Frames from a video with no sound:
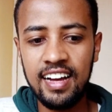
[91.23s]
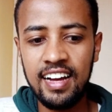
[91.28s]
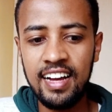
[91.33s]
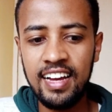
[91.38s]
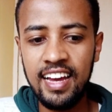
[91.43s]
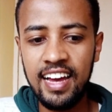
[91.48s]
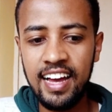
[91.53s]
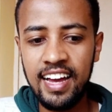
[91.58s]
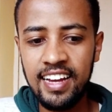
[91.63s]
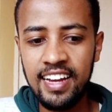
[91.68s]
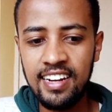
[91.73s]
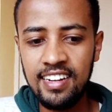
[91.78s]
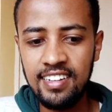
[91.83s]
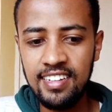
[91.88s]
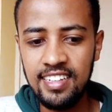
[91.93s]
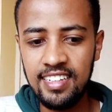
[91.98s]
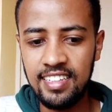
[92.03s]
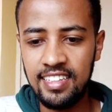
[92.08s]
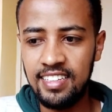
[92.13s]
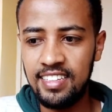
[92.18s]
I
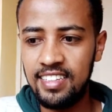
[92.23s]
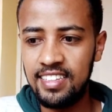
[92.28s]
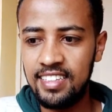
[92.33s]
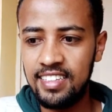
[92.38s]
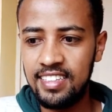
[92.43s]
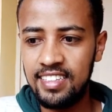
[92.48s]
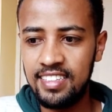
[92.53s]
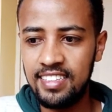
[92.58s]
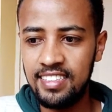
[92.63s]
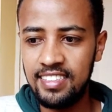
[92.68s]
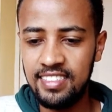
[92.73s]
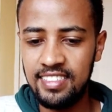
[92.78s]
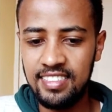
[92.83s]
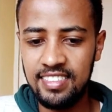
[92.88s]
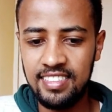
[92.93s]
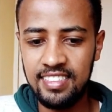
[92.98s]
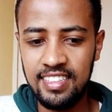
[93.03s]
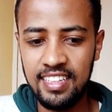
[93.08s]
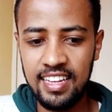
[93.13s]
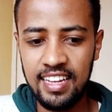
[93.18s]
agree.
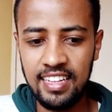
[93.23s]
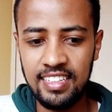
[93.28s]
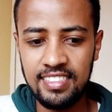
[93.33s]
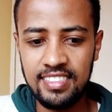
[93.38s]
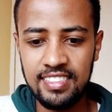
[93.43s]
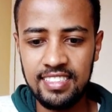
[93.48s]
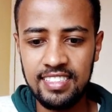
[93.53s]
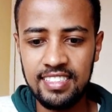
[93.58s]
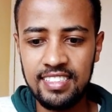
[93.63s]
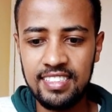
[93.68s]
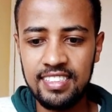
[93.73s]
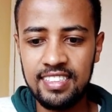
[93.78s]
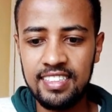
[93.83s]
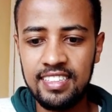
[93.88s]
Yes.